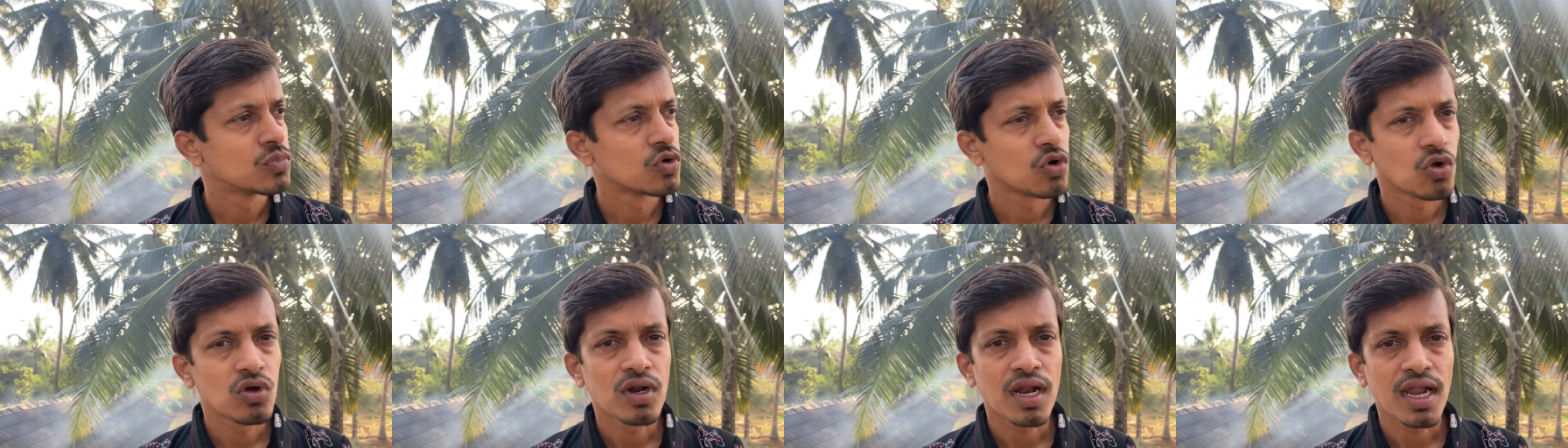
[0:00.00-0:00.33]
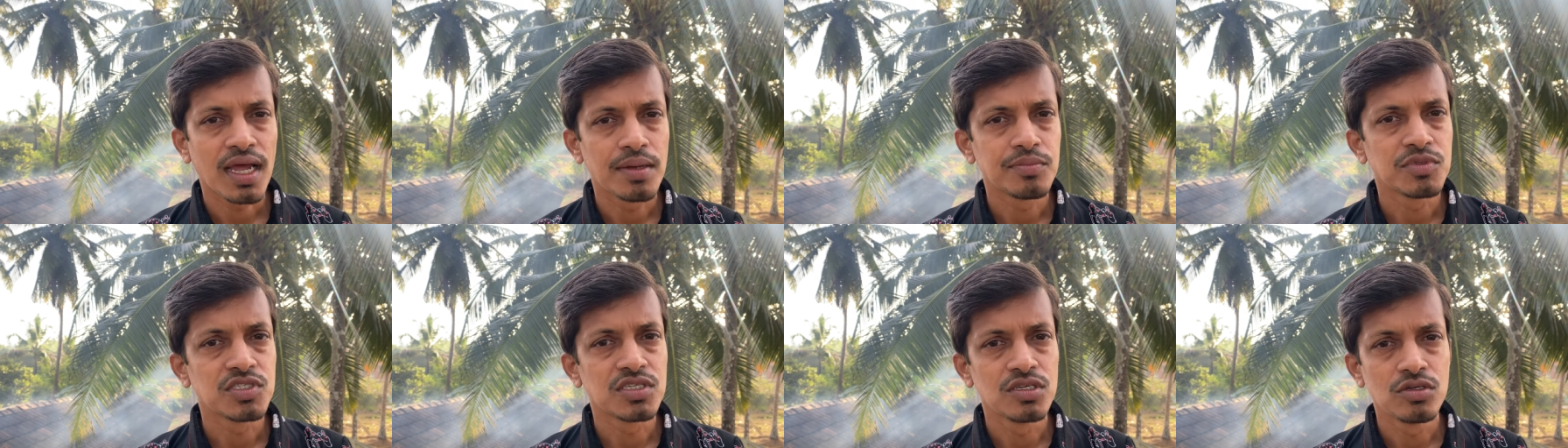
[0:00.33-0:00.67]

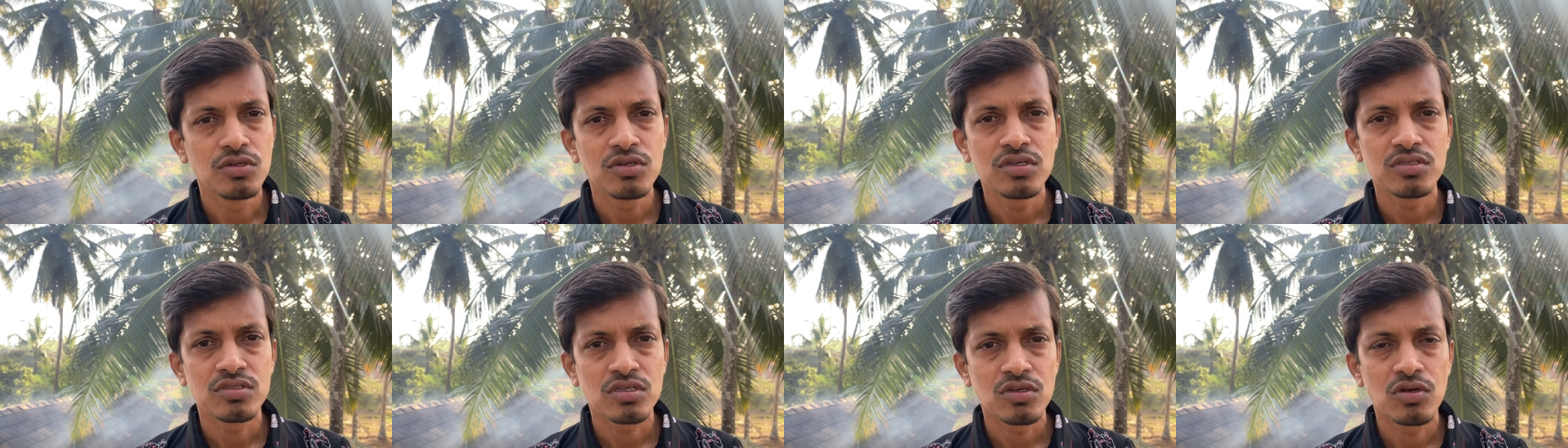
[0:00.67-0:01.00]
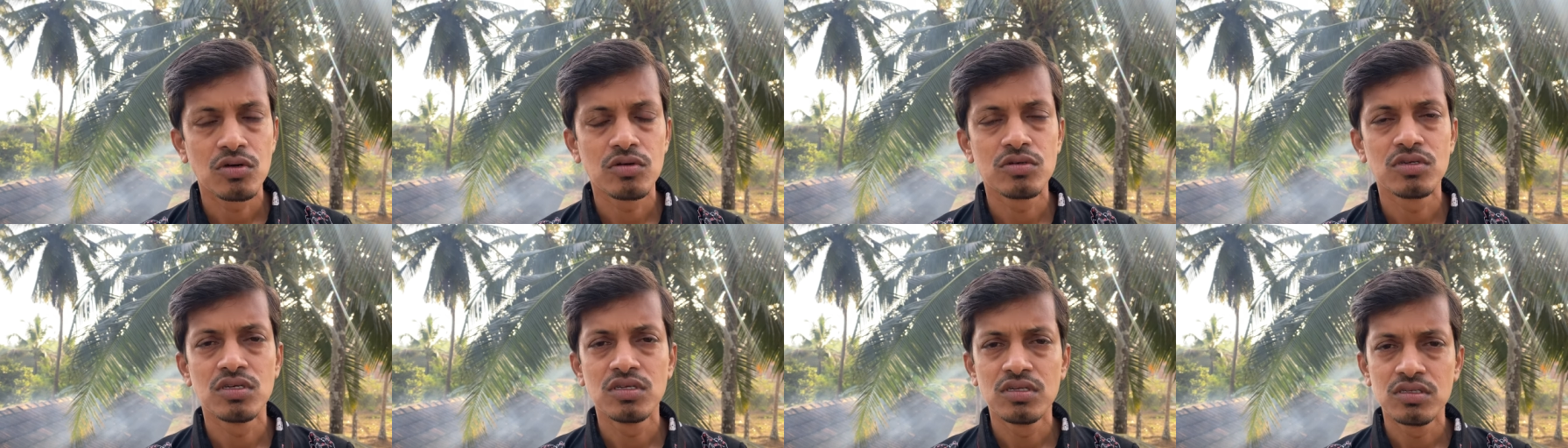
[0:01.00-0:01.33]
programs, you know,
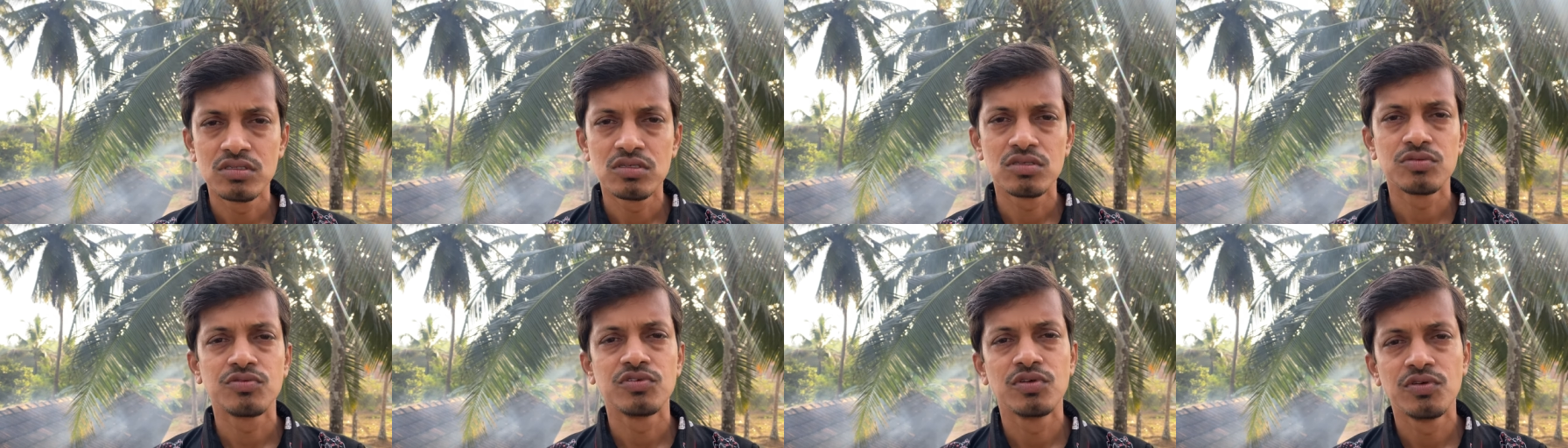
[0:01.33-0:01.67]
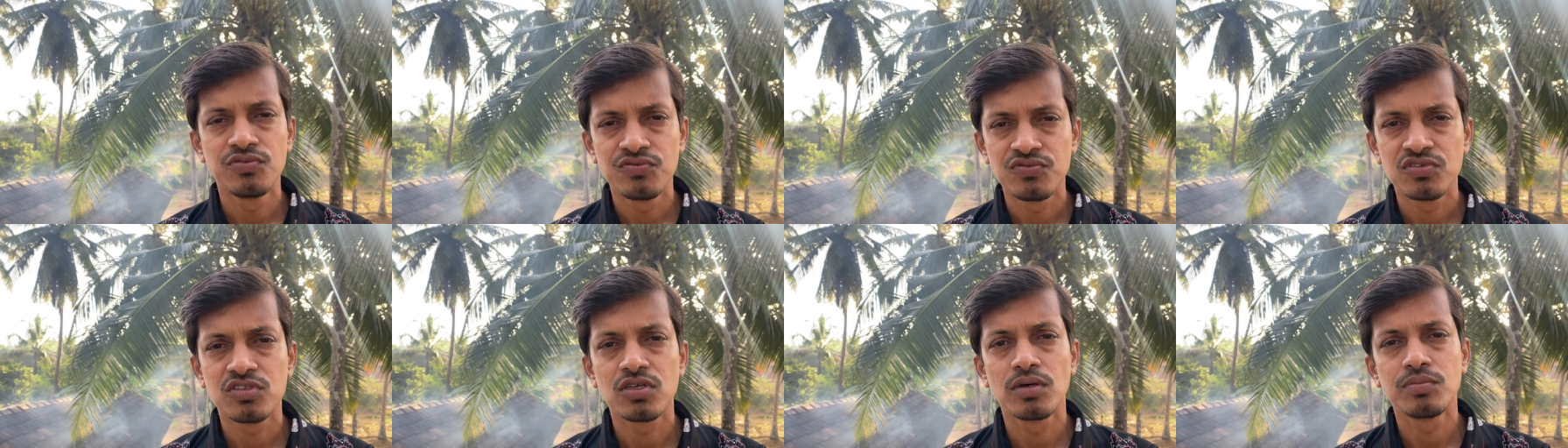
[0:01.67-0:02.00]
so
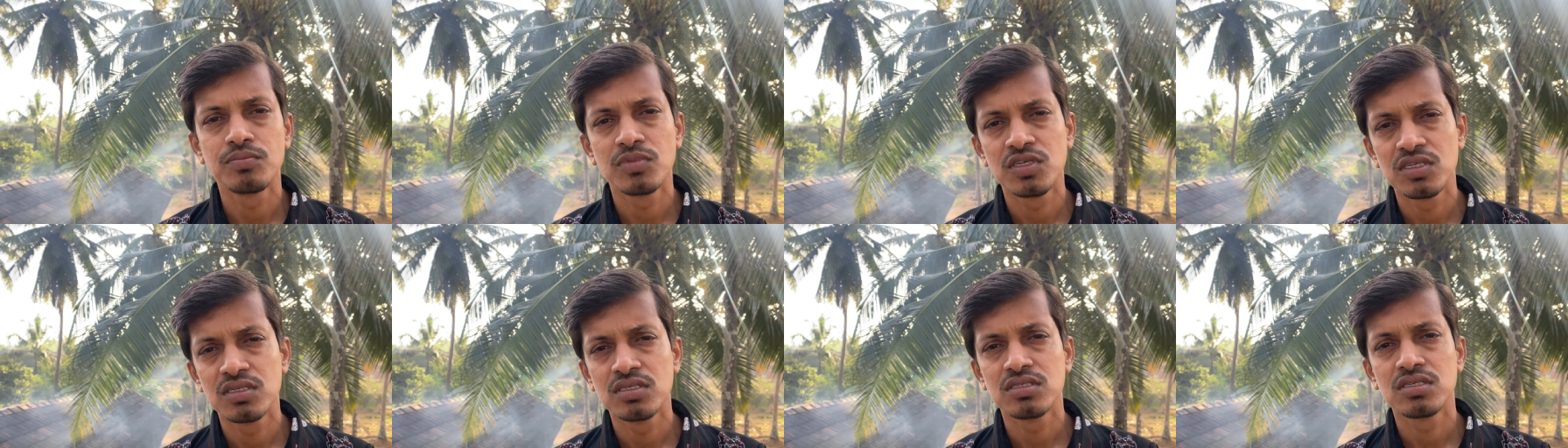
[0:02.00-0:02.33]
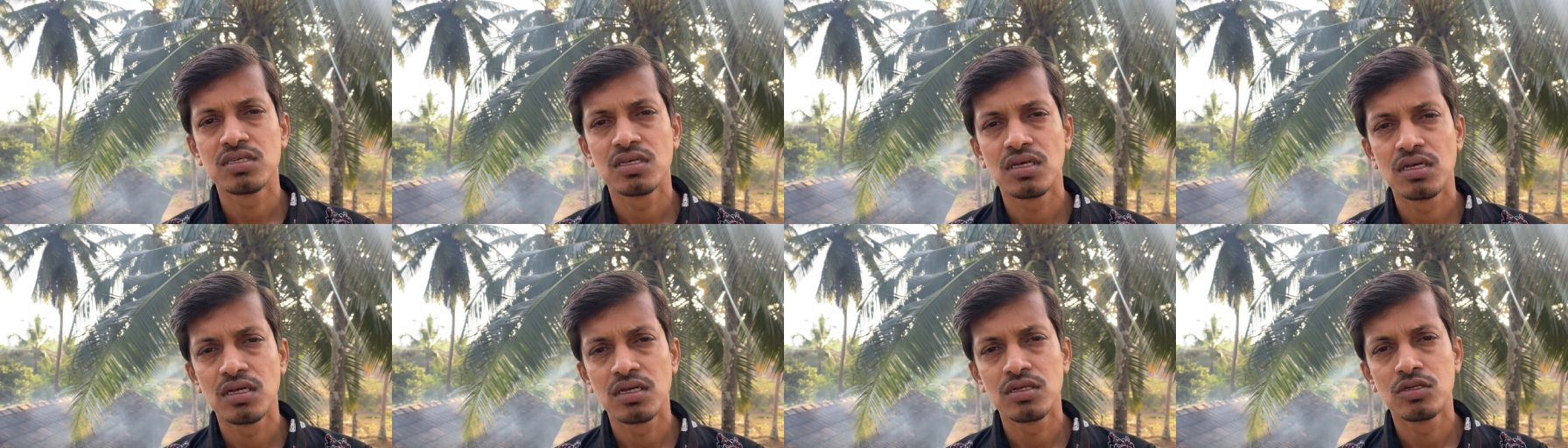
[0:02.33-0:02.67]
if someone is